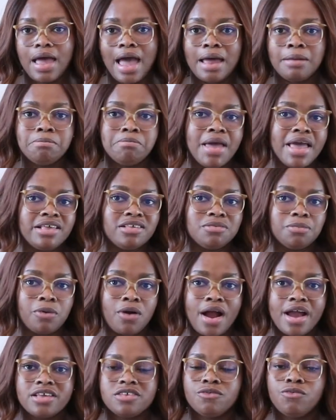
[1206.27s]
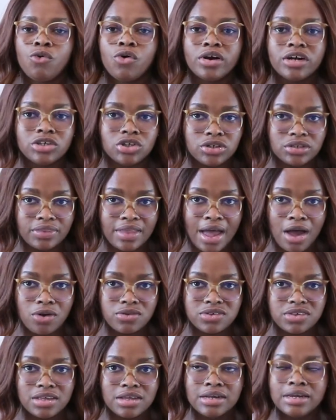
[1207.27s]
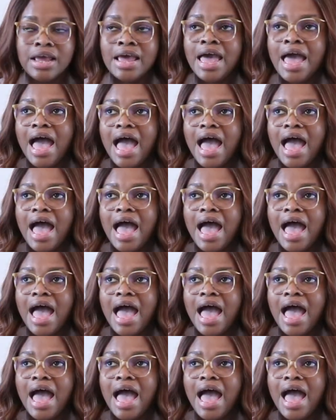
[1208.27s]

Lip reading: at base price $400,000,